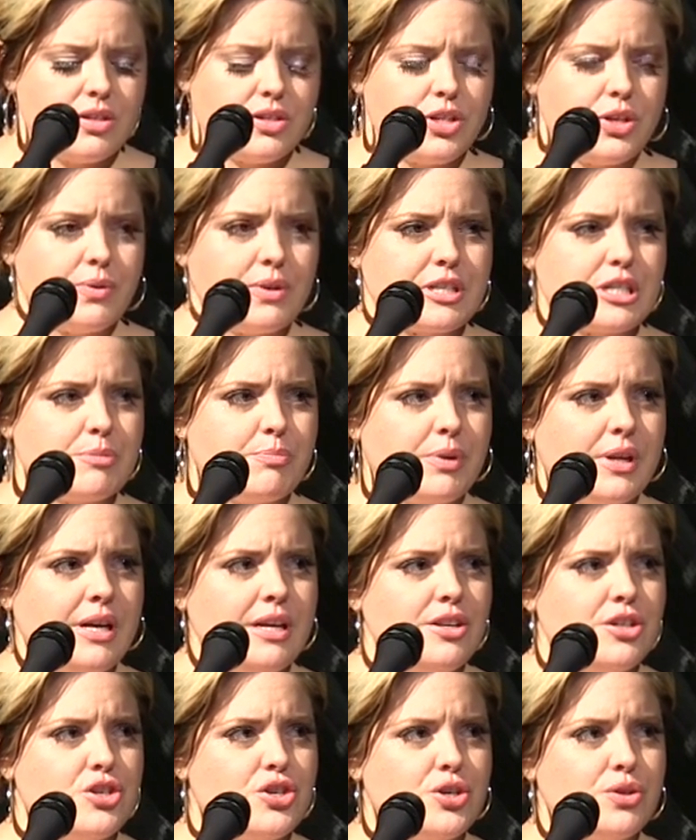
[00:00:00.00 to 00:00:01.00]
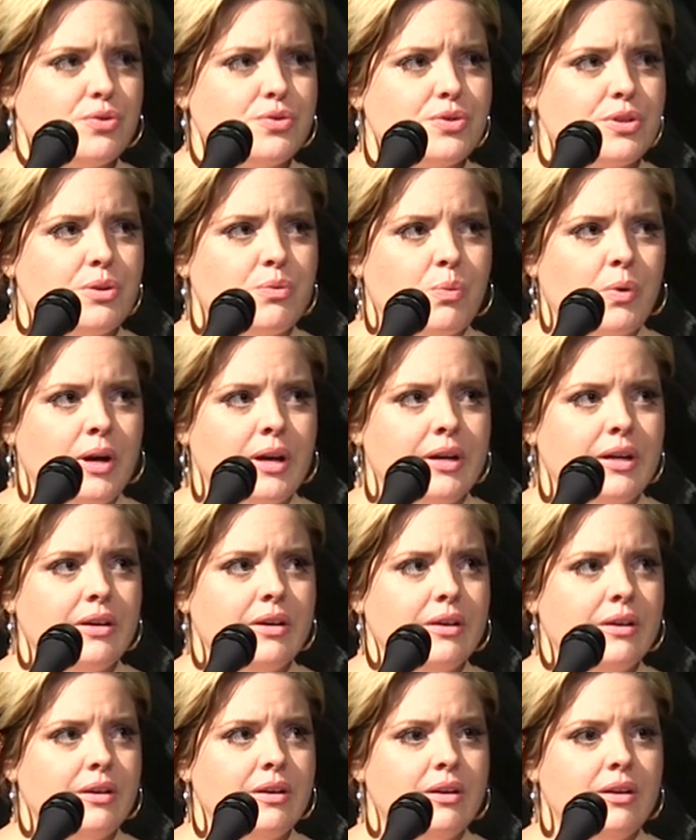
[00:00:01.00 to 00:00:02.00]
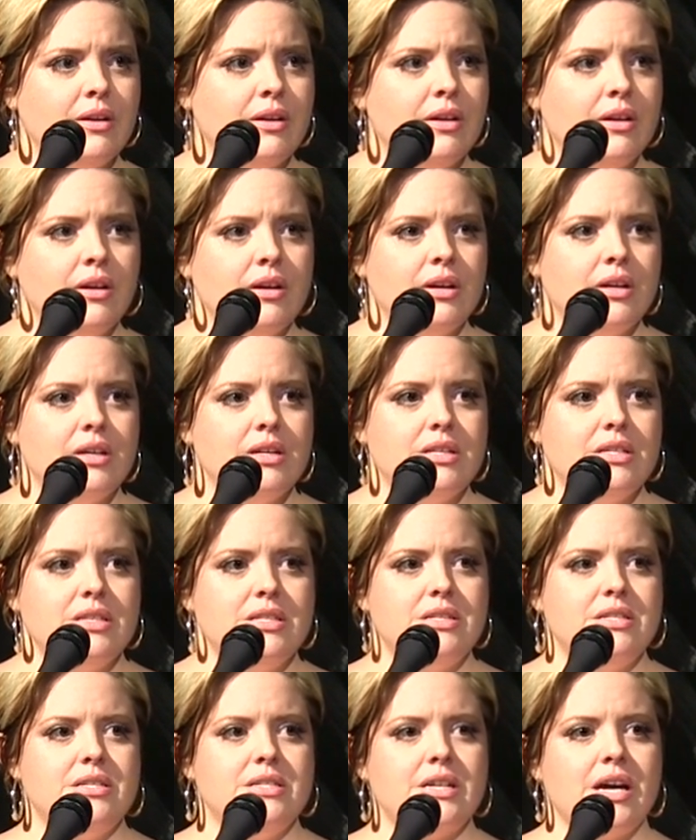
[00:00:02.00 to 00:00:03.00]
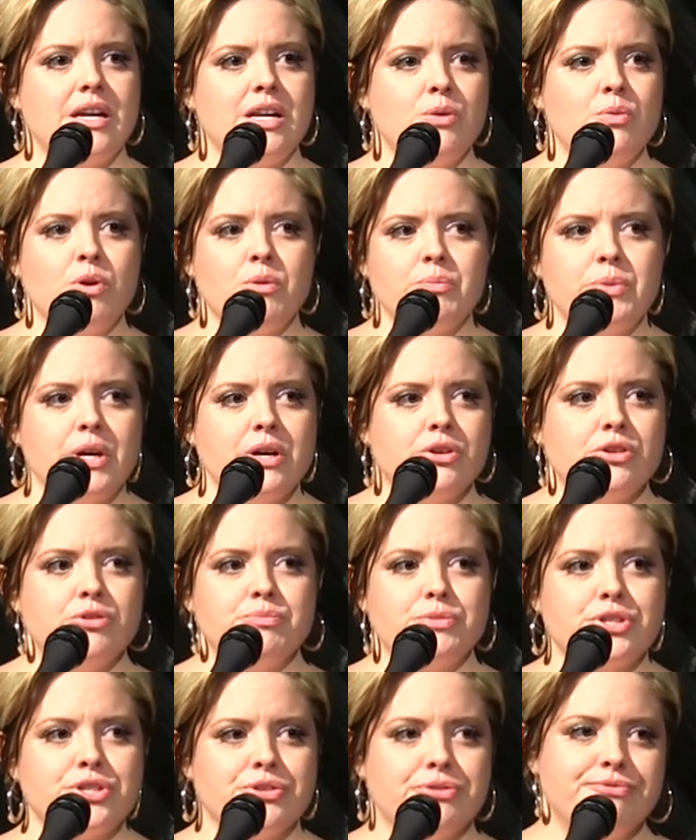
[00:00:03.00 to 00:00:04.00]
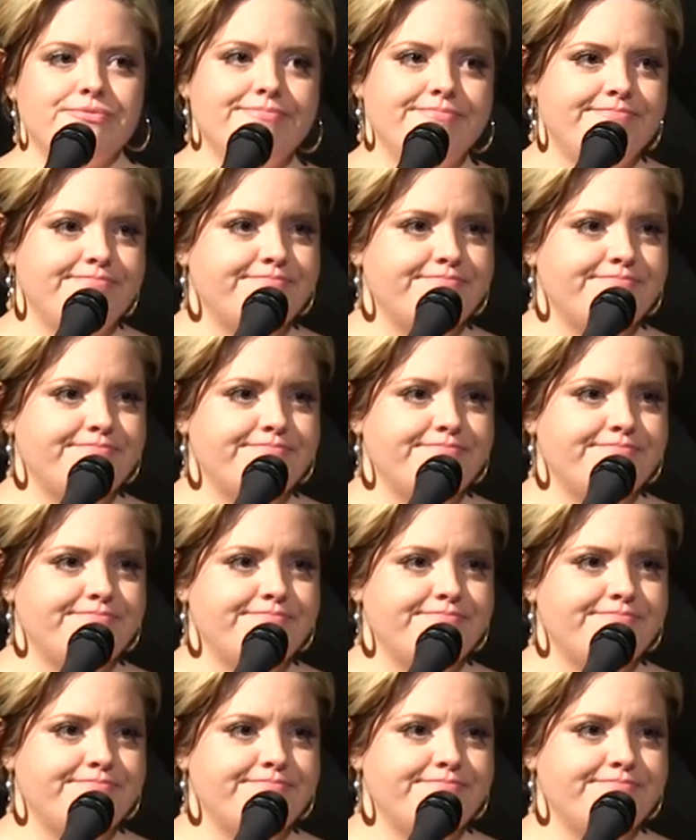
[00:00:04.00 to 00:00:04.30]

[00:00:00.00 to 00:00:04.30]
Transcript: to explain to children why daddy won't be home soon.